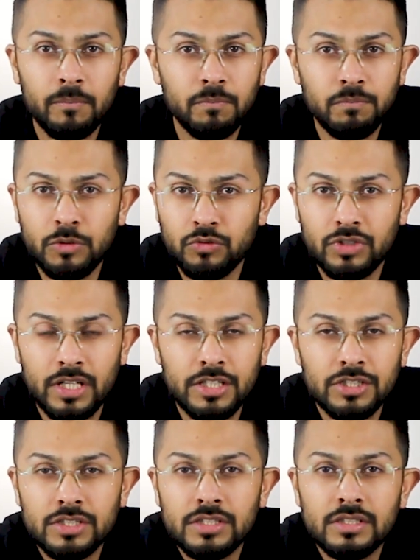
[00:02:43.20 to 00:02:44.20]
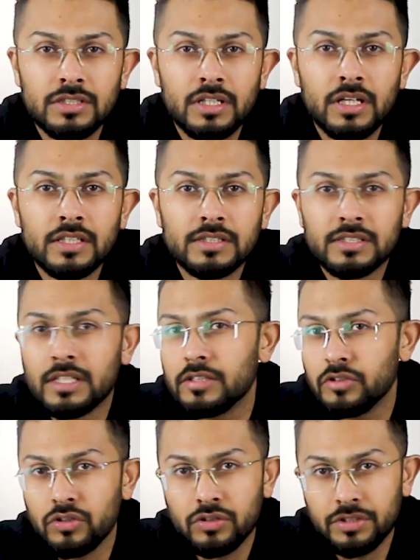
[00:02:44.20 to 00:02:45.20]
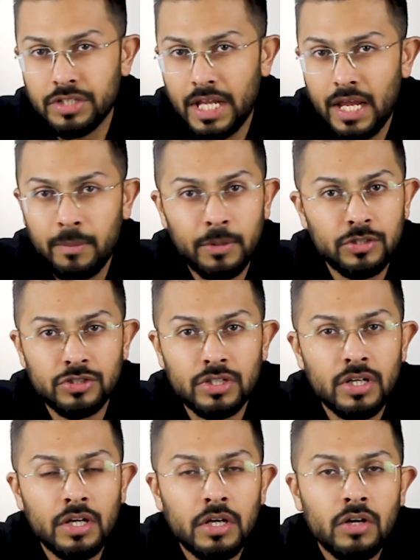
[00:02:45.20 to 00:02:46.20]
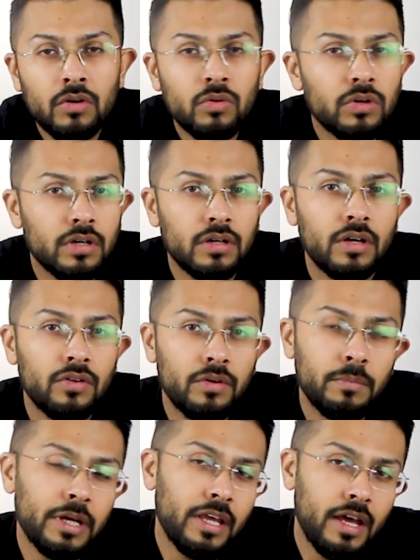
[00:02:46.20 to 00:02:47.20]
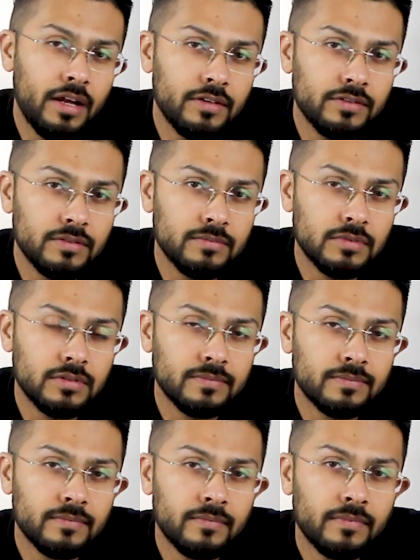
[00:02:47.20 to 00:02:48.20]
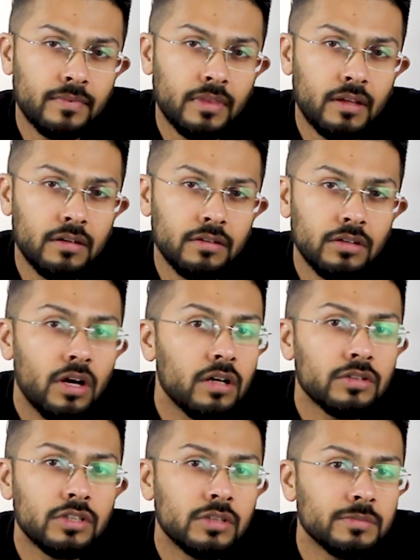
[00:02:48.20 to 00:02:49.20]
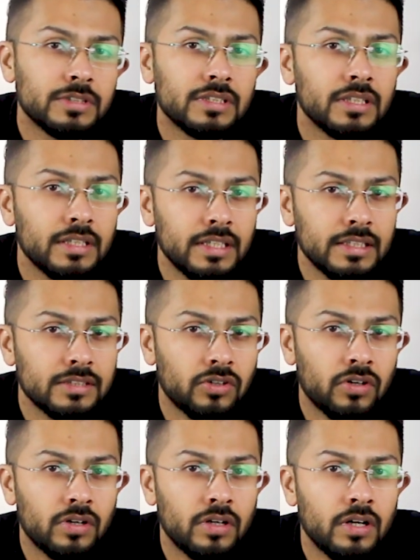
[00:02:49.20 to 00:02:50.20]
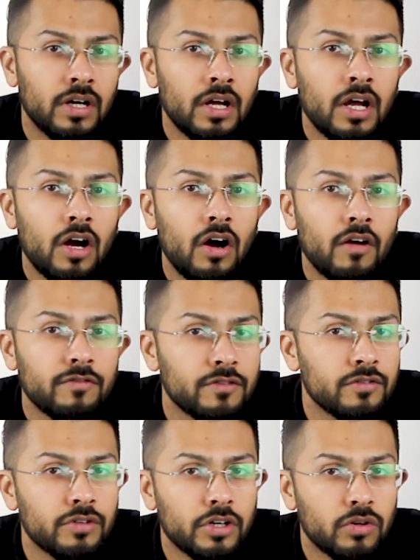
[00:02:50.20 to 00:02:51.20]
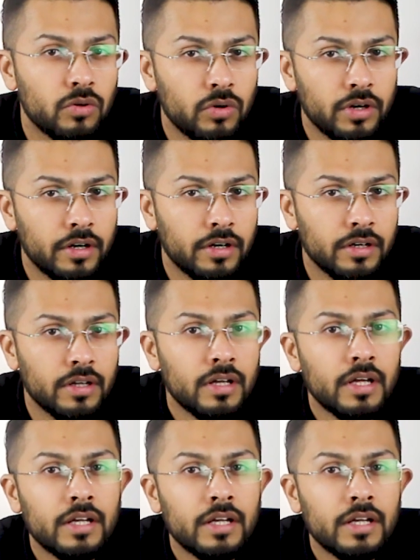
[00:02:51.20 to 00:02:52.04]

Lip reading: mutations, cellular damage, or other mechanisms. Long-term studies are often required